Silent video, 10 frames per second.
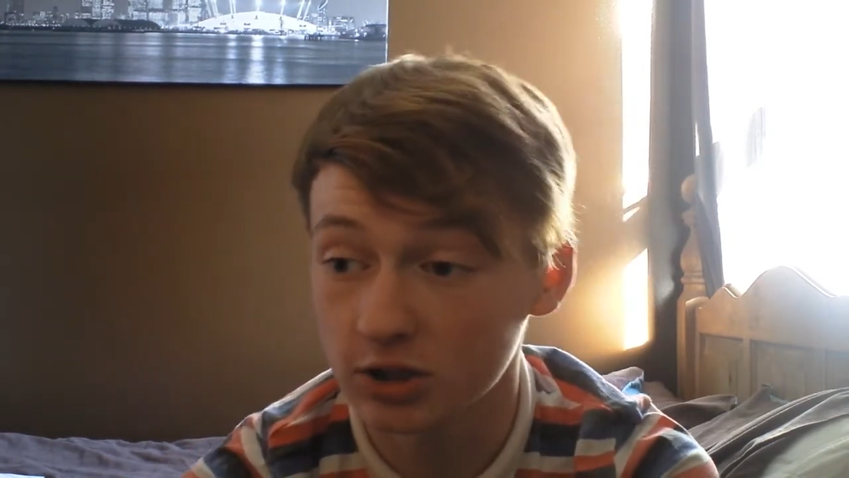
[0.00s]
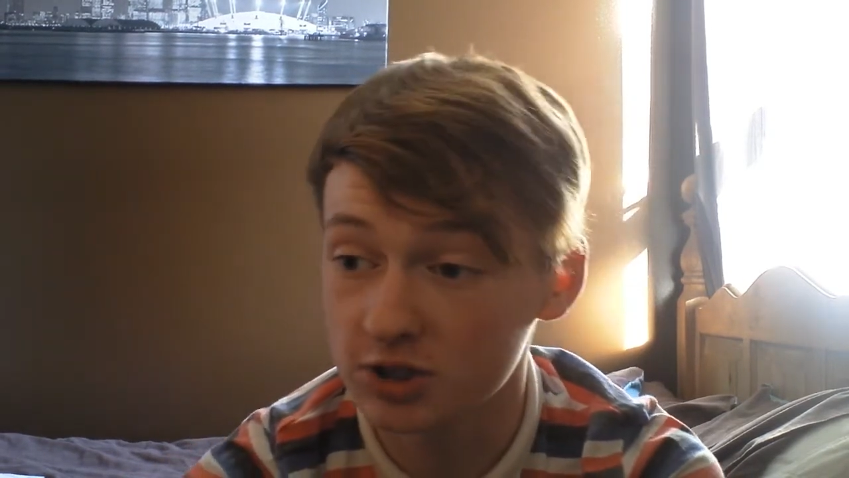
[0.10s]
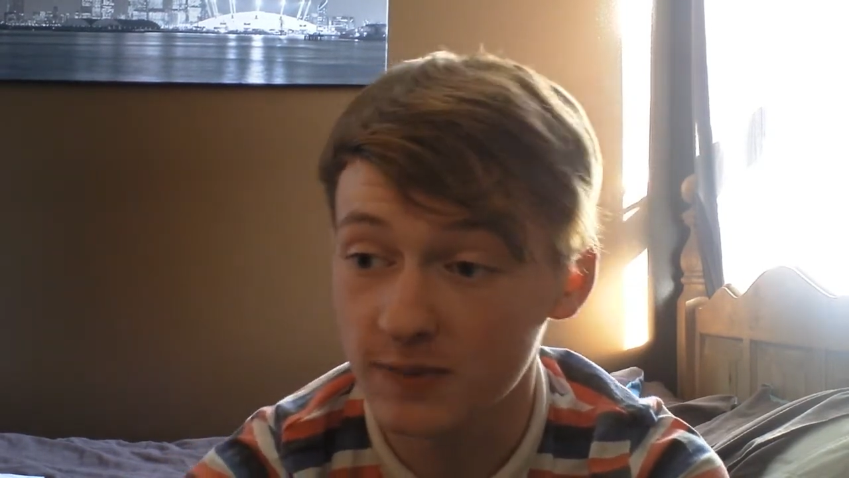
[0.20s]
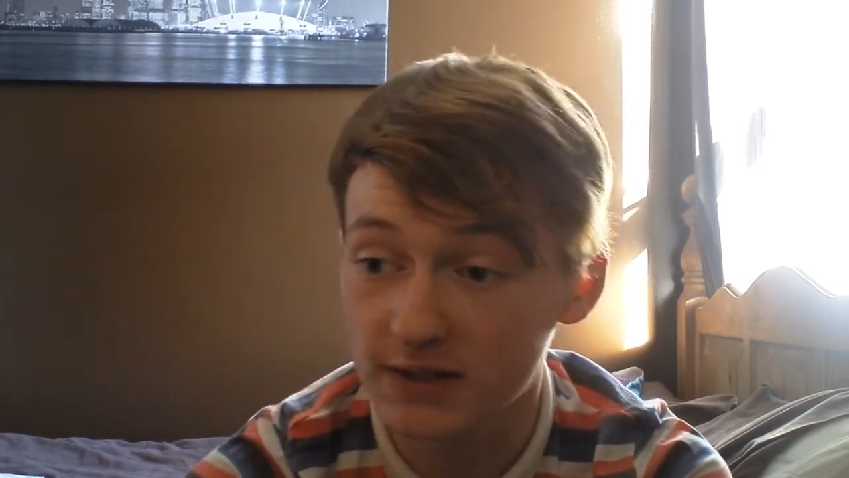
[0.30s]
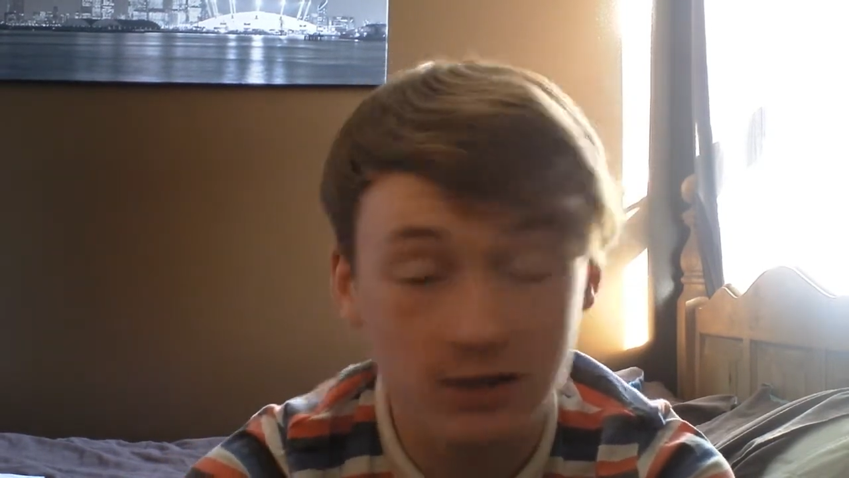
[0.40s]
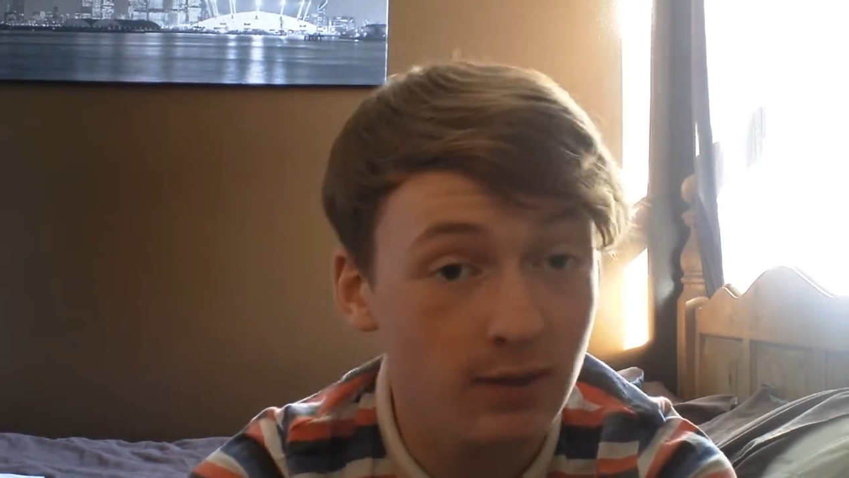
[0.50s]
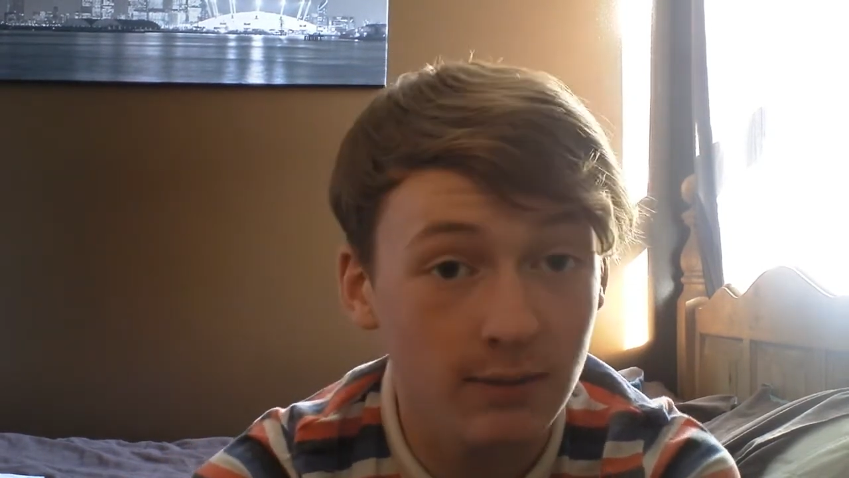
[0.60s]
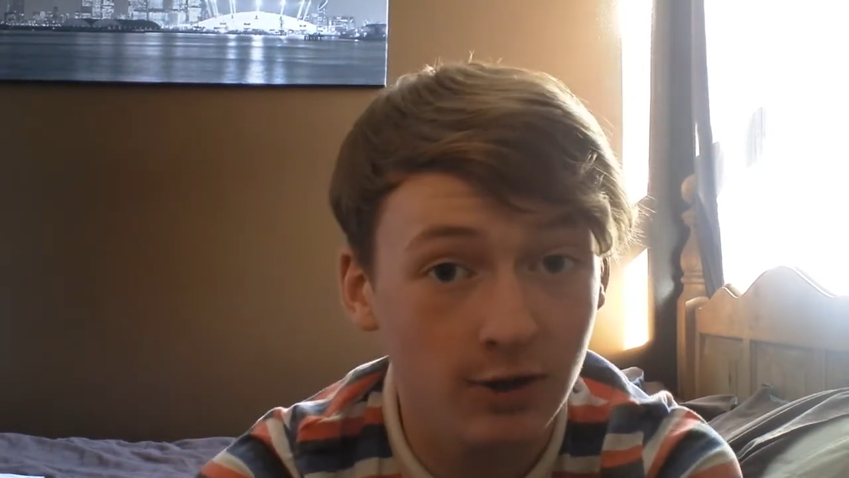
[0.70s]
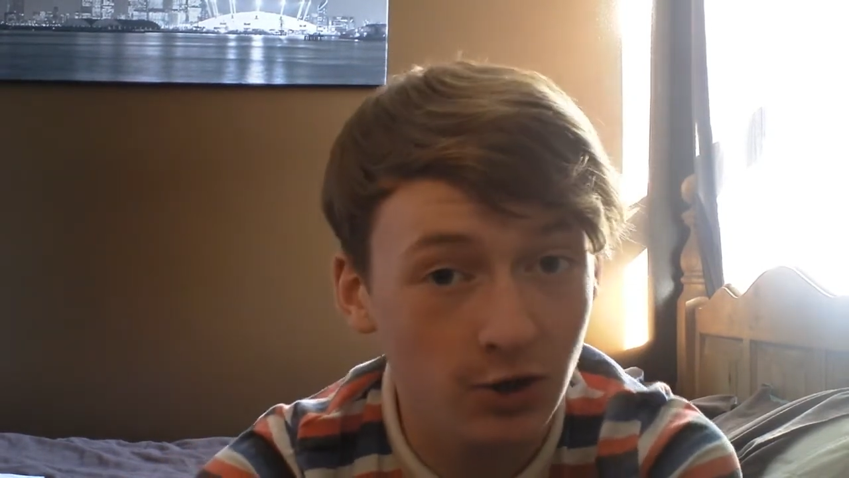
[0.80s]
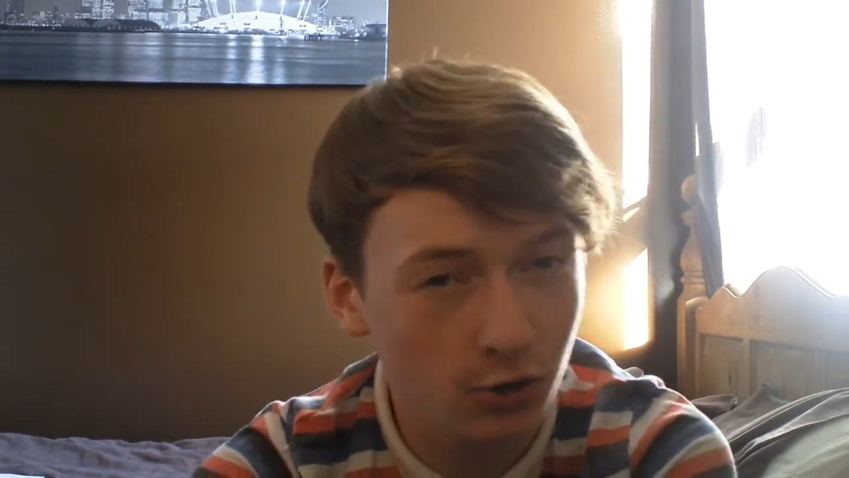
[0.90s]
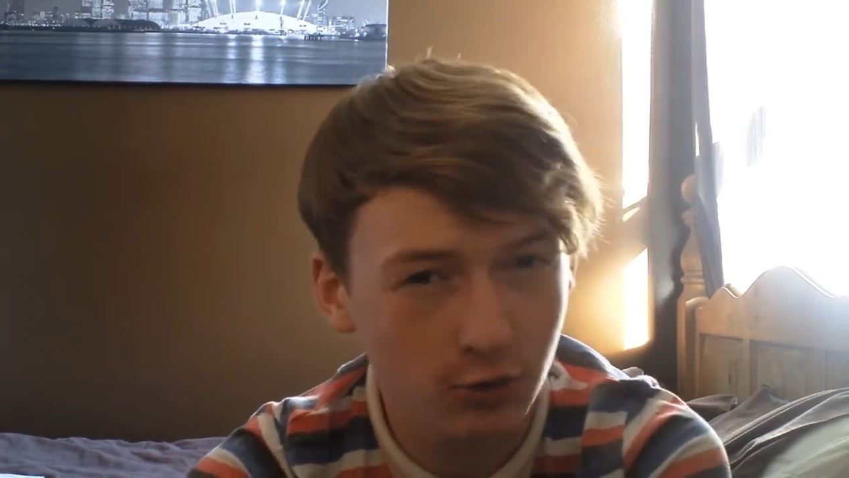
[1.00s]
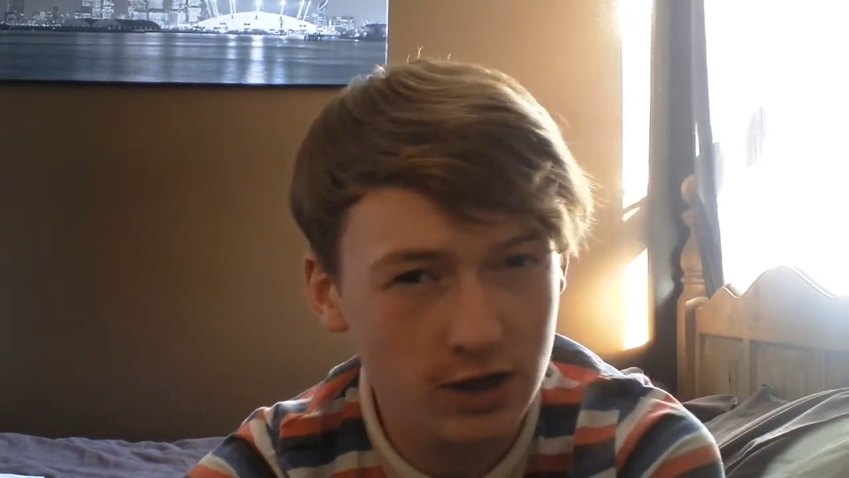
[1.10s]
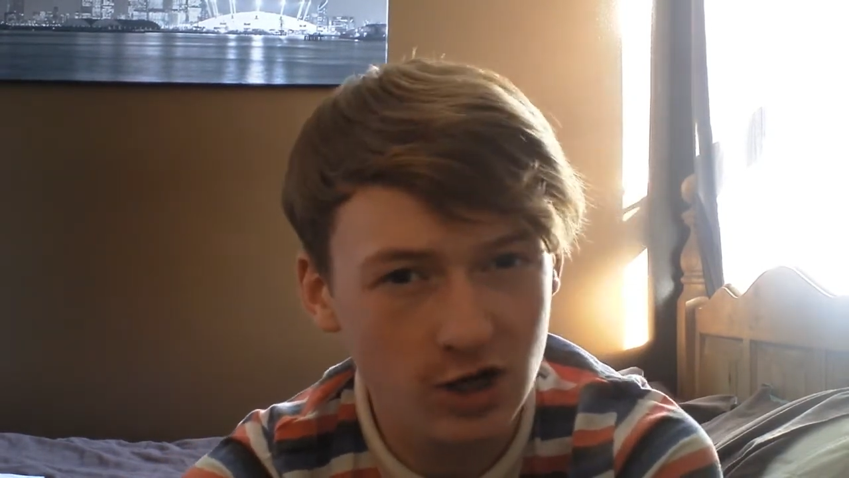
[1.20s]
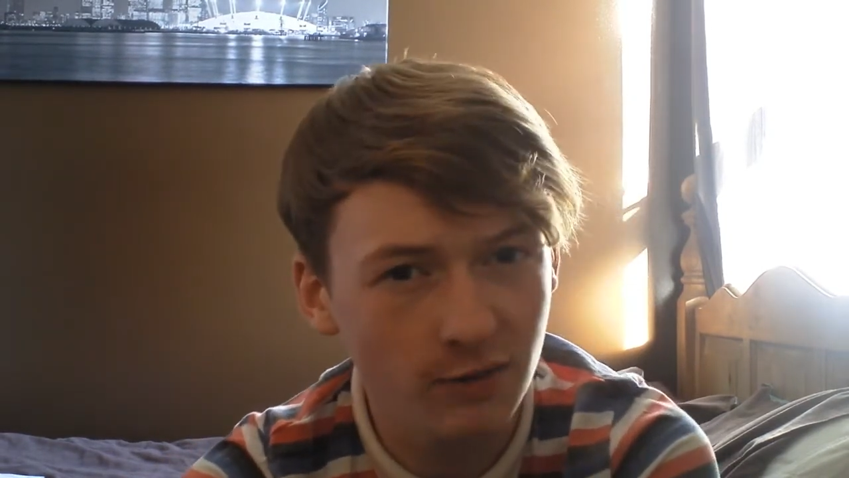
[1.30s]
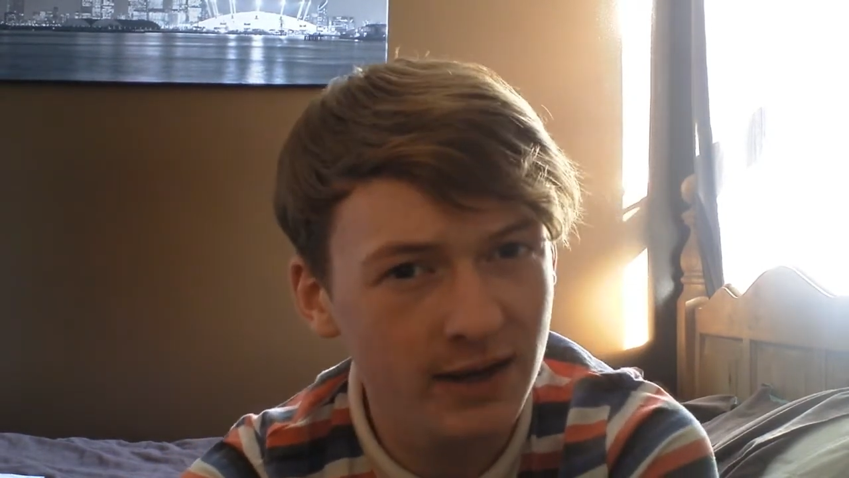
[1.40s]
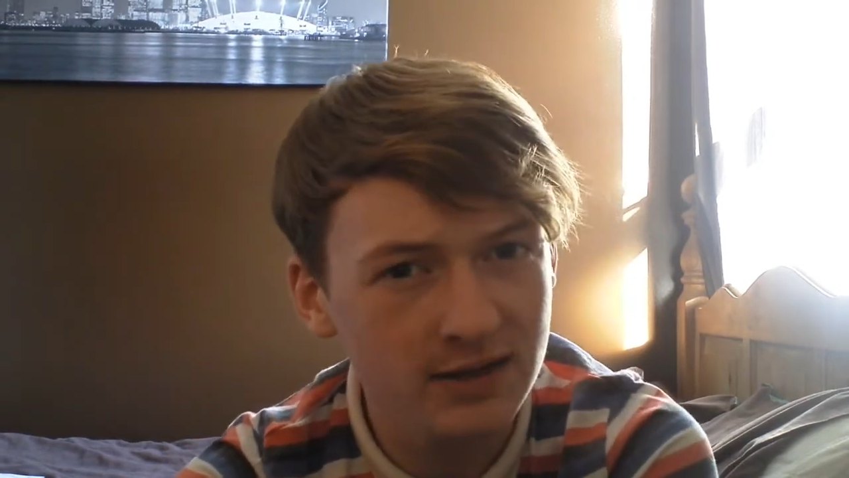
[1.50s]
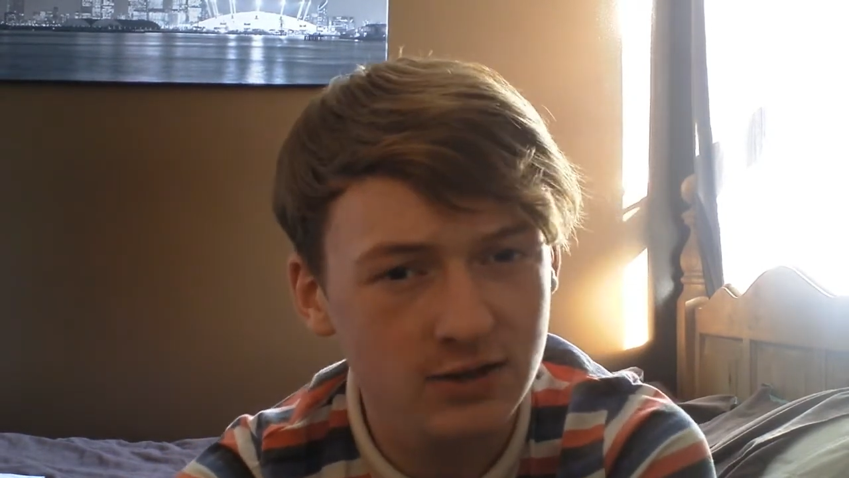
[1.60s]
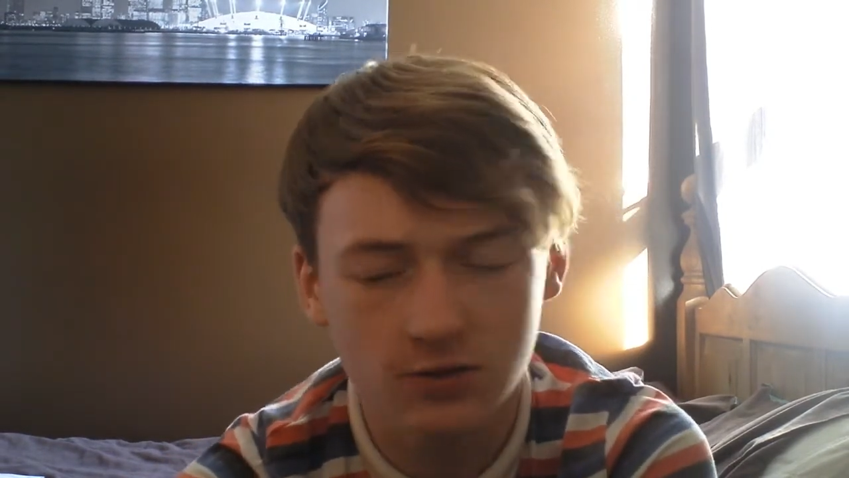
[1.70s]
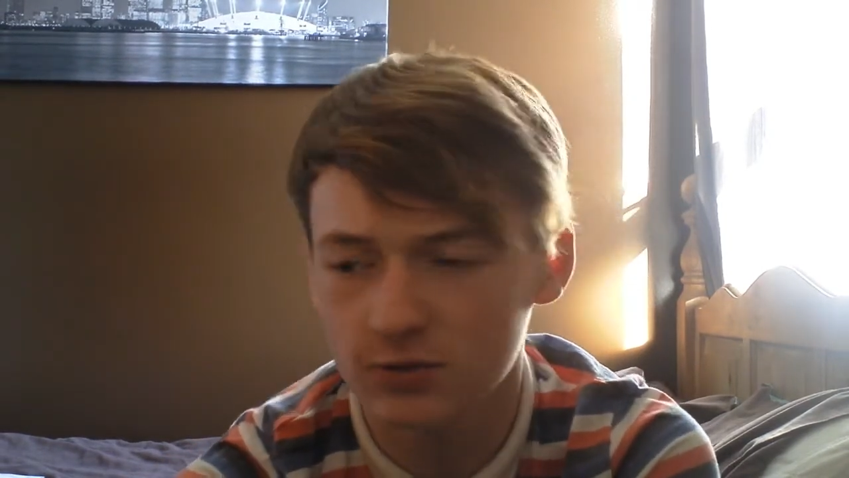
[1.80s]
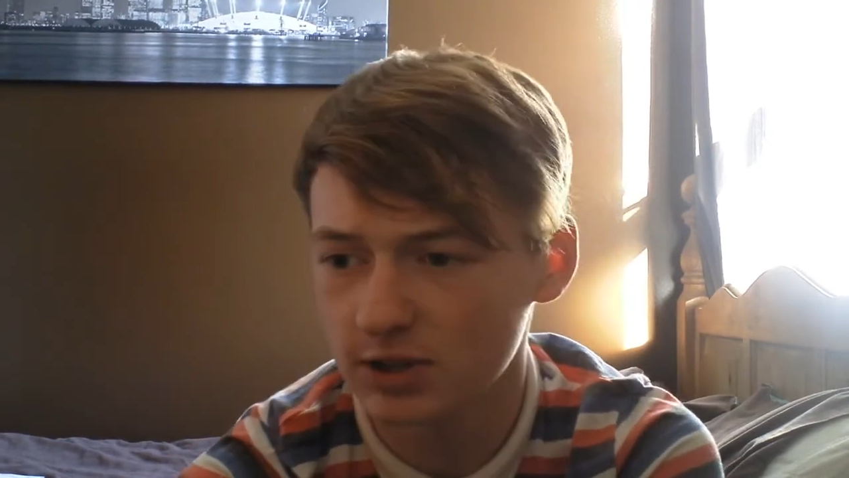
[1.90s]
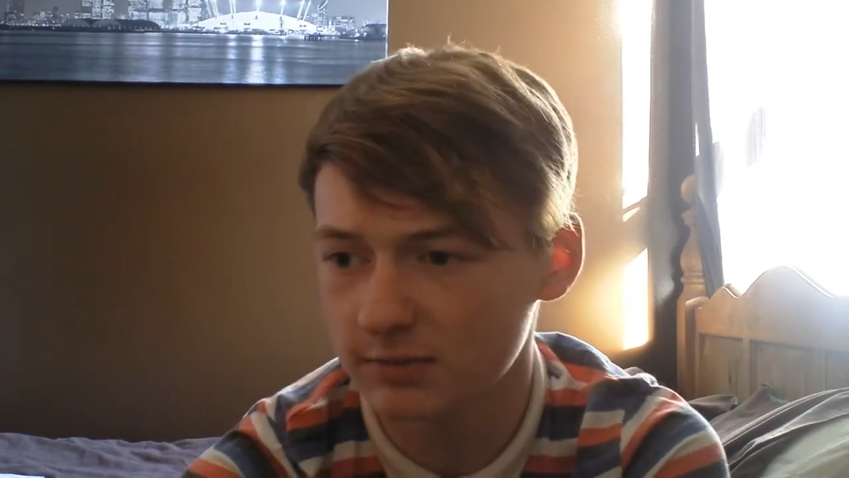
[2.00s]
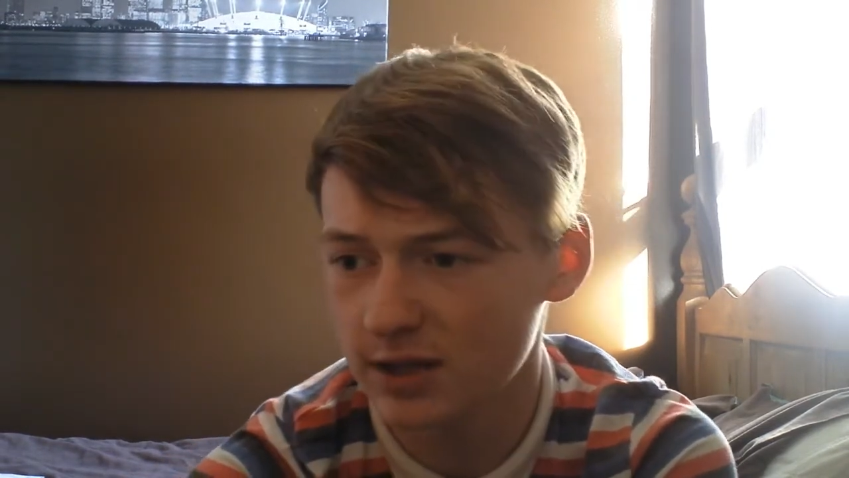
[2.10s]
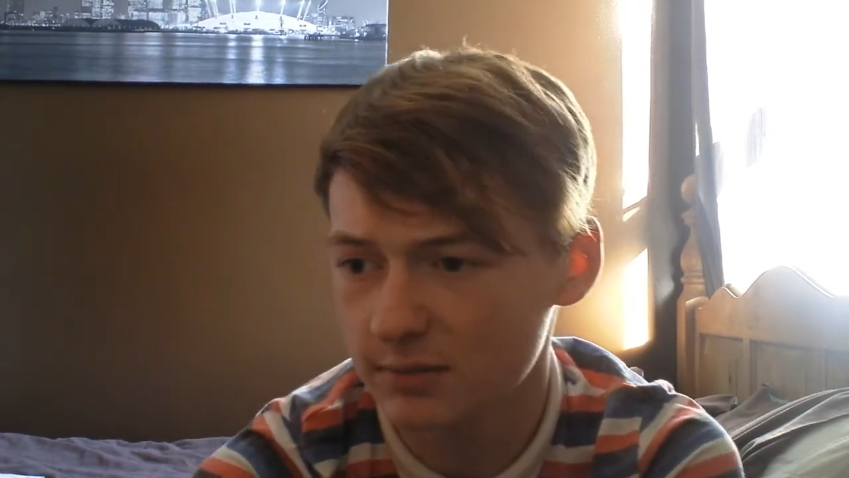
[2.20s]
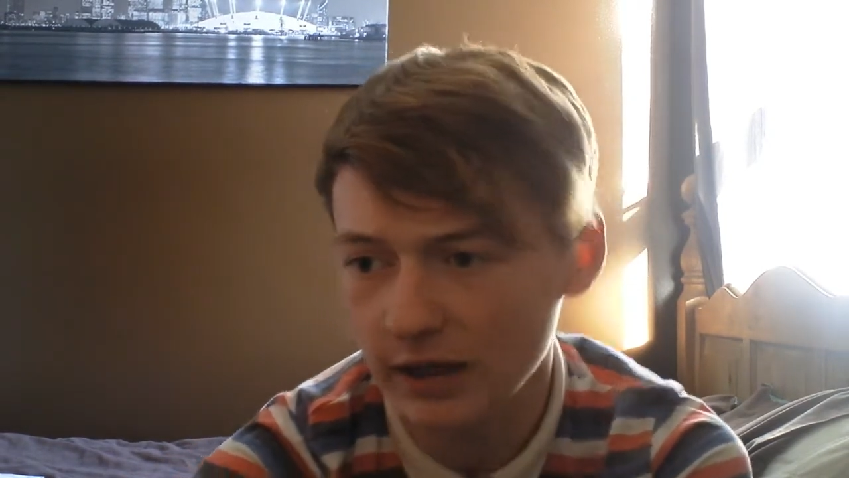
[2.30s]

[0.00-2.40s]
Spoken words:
I expected maybe like 3 comments or something,